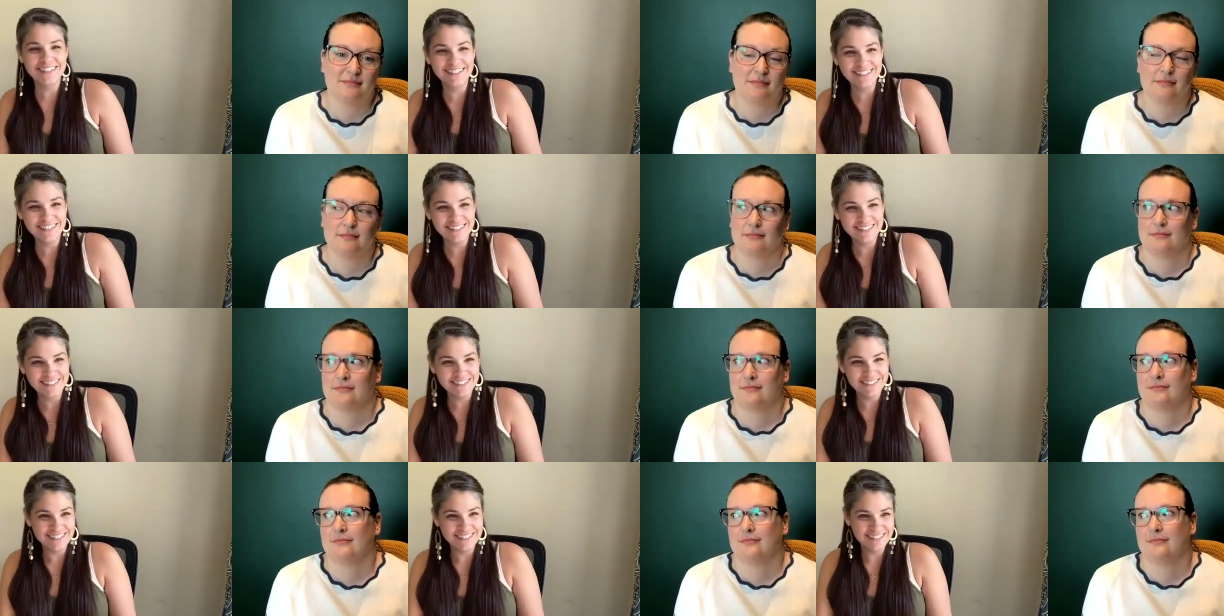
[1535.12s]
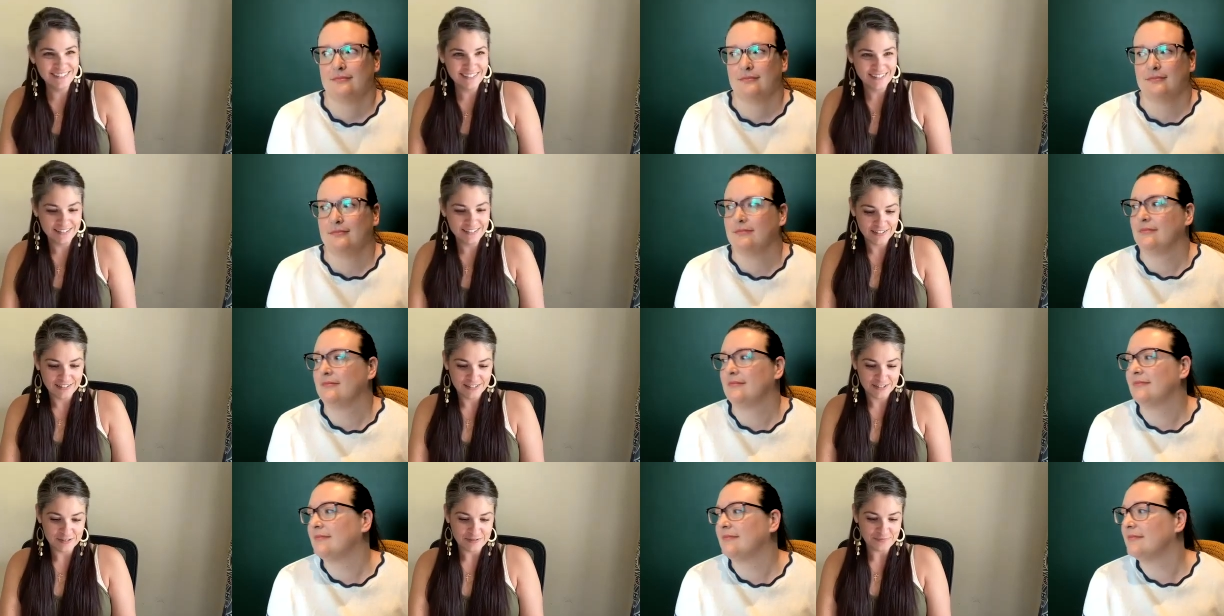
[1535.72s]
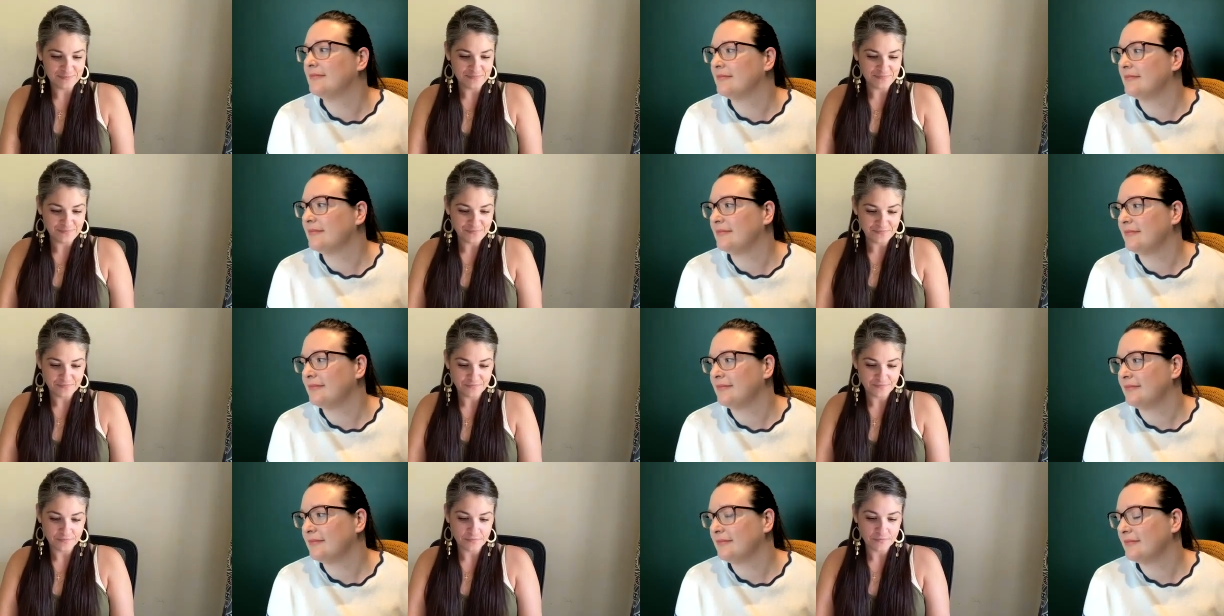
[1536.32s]

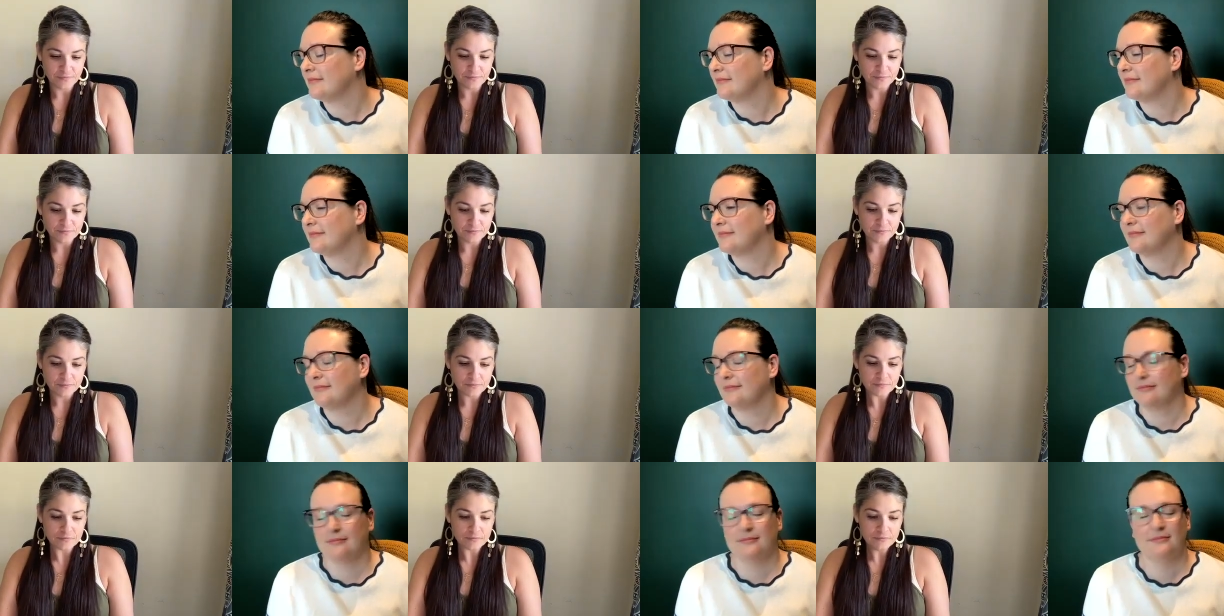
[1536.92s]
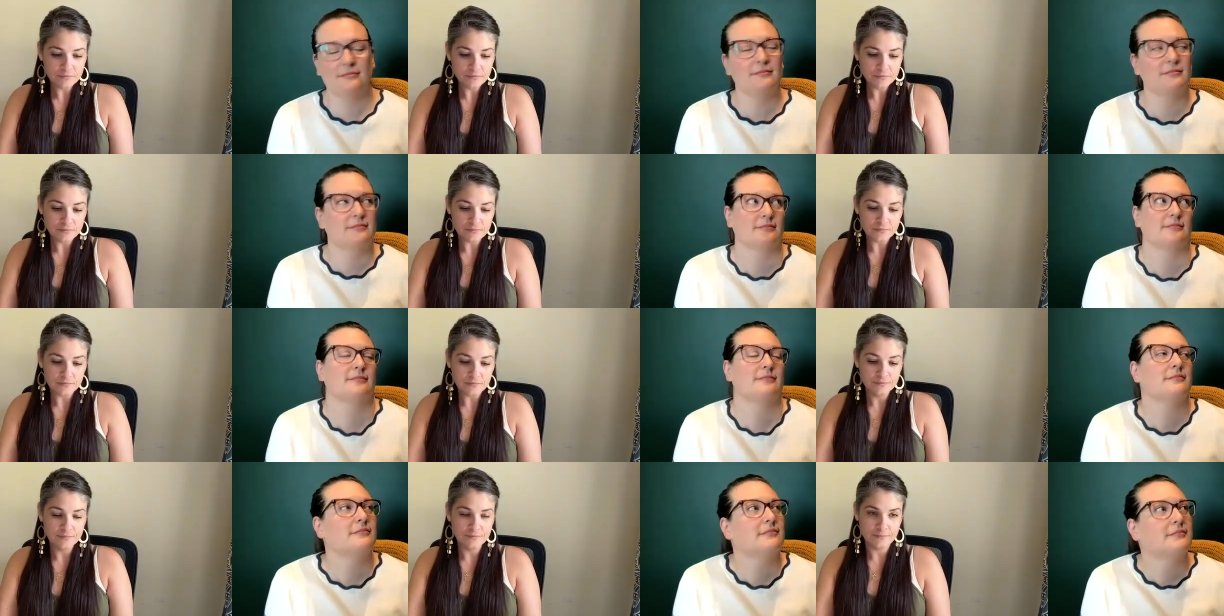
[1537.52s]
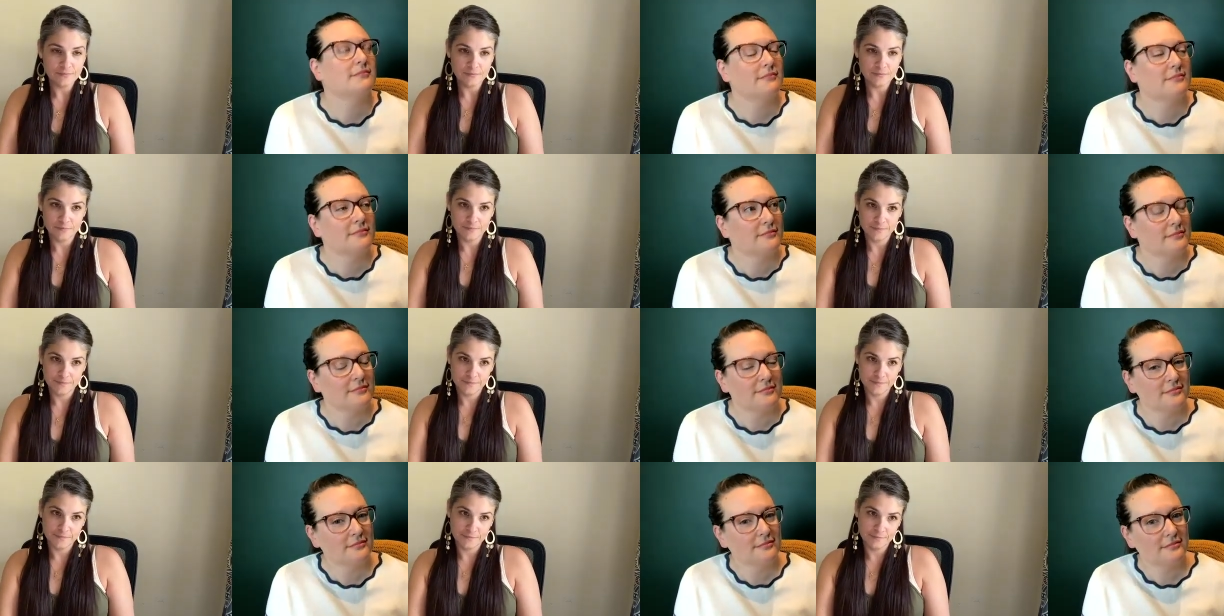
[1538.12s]

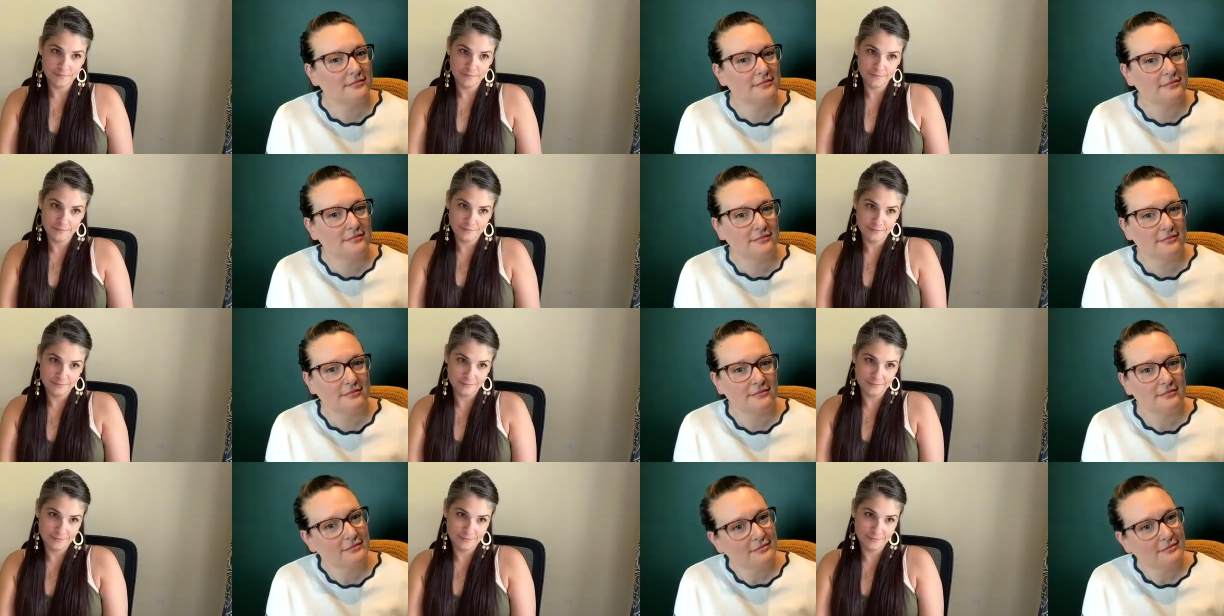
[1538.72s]
[no speech]